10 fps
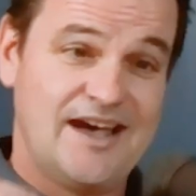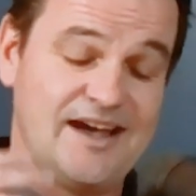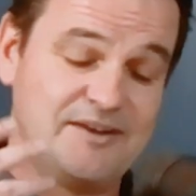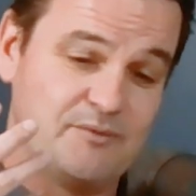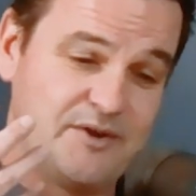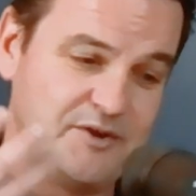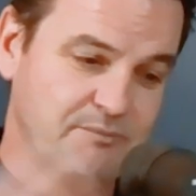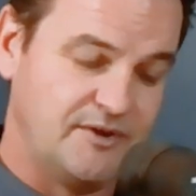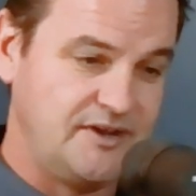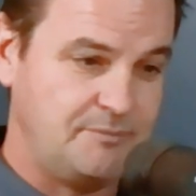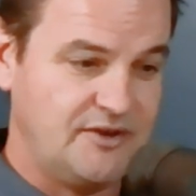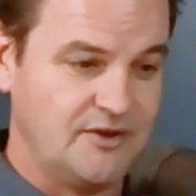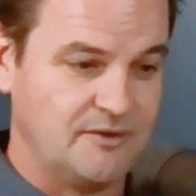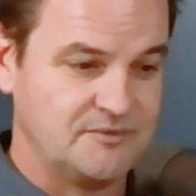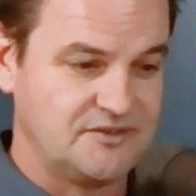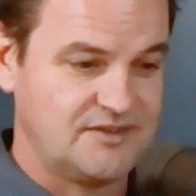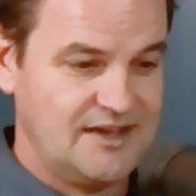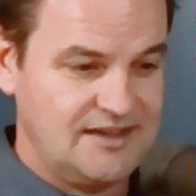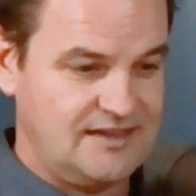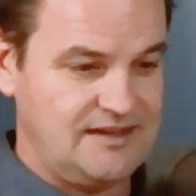And when your money becomes
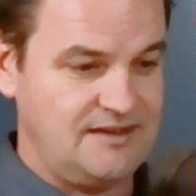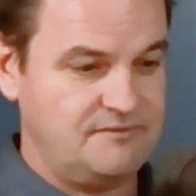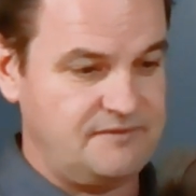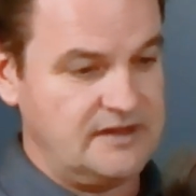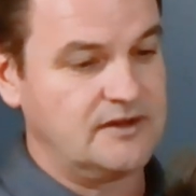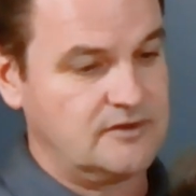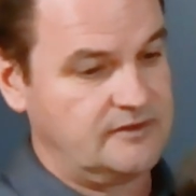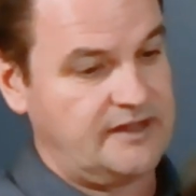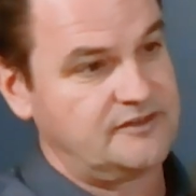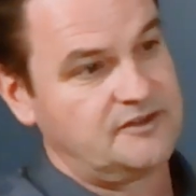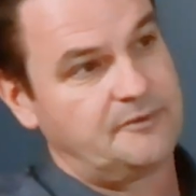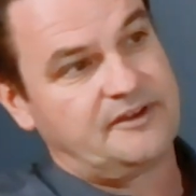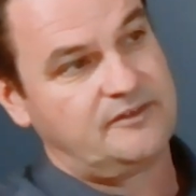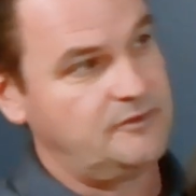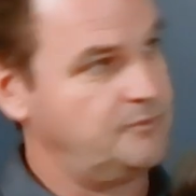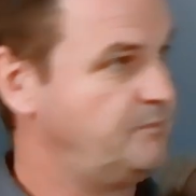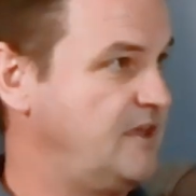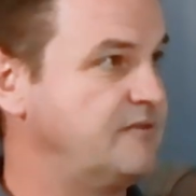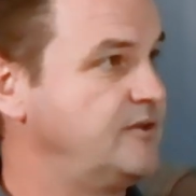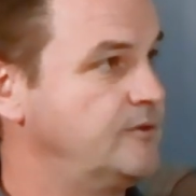the vehicle that is going to
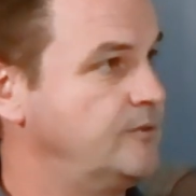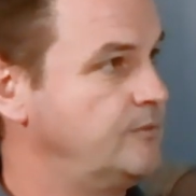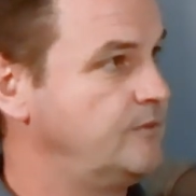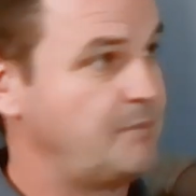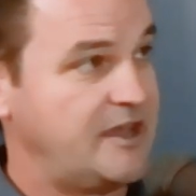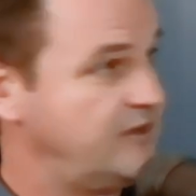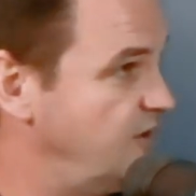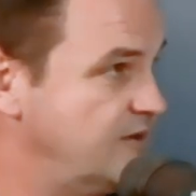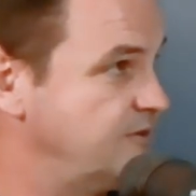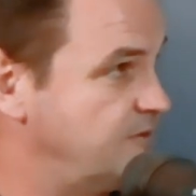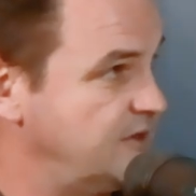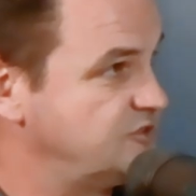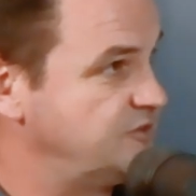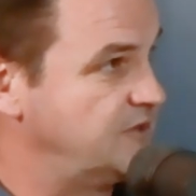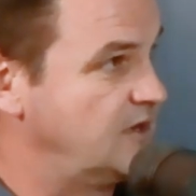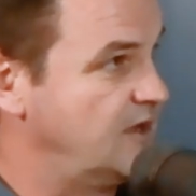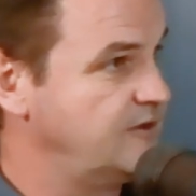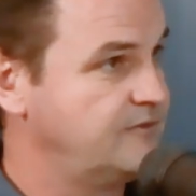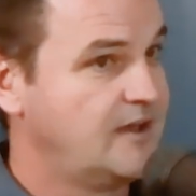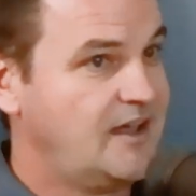give you the paycheck for the rest of your
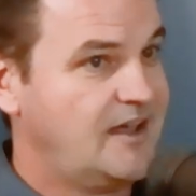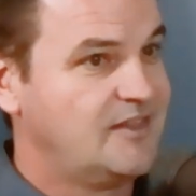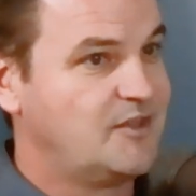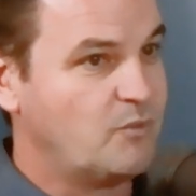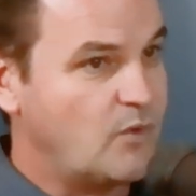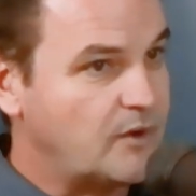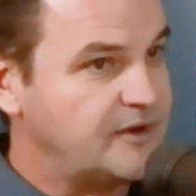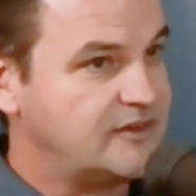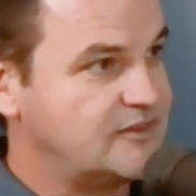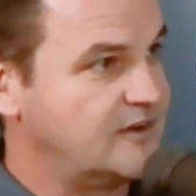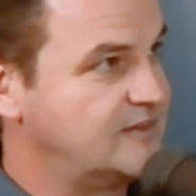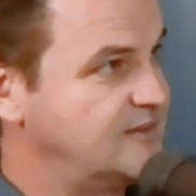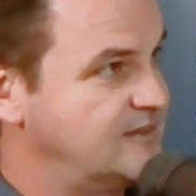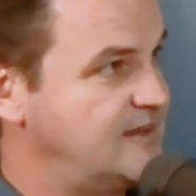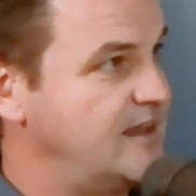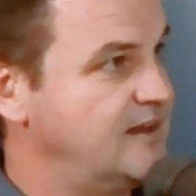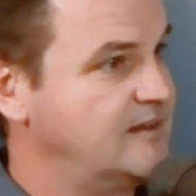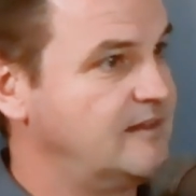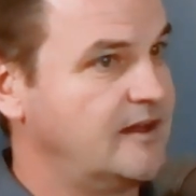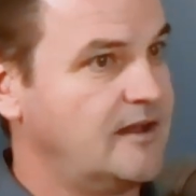life, the worry starts to set
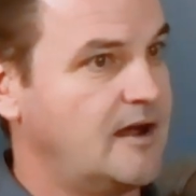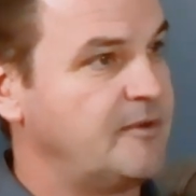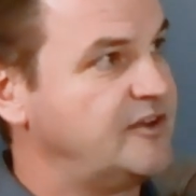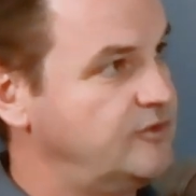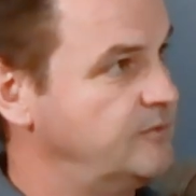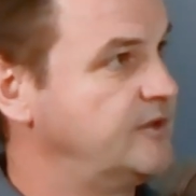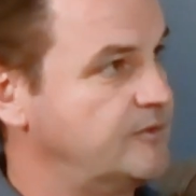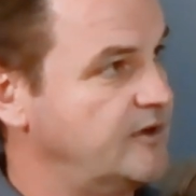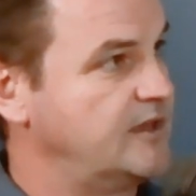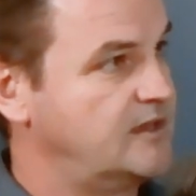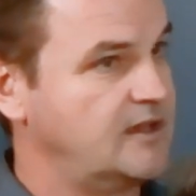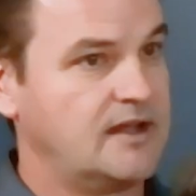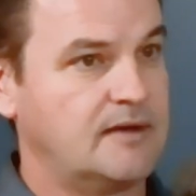in that, am I doing the right thing?